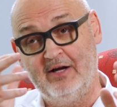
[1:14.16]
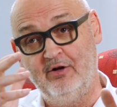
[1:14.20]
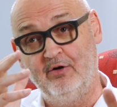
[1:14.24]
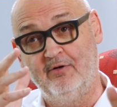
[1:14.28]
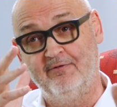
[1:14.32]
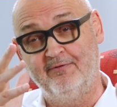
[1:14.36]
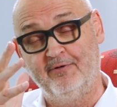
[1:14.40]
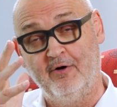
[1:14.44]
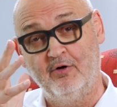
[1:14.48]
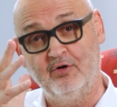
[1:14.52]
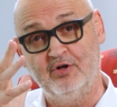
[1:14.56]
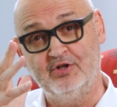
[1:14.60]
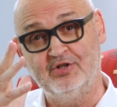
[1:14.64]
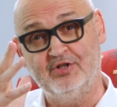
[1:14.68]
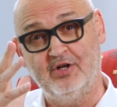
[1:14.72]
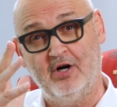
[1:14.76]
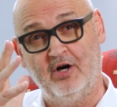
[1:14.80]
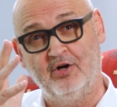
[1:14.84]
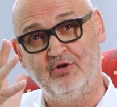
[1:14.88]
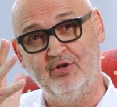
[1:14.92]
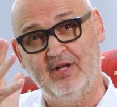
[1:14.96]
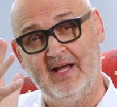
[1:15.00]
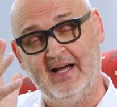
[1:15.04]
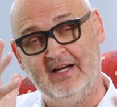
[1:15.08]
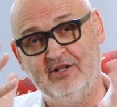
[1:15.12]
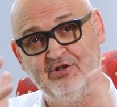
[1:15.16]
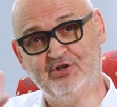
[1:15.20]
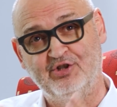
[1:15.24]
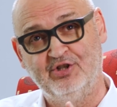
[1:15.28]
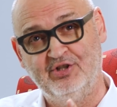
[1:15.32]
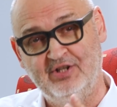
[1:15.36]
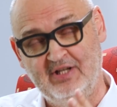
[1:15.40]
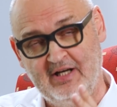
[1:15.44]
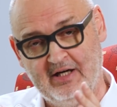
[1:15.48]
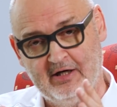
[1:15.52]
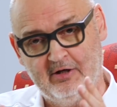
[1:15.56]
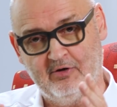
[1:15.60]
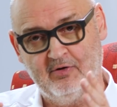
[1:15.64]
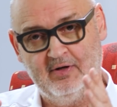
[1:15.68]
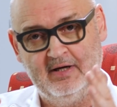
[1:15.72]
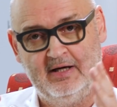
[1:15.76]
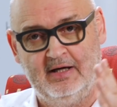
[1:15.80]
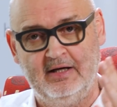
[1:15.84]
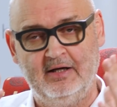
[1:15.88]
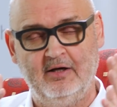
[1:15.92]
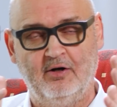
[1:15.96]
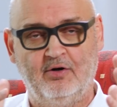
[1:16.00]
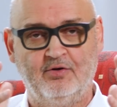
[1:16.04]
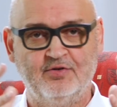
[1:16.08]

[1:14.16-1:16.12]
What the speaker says: you focused on engineering,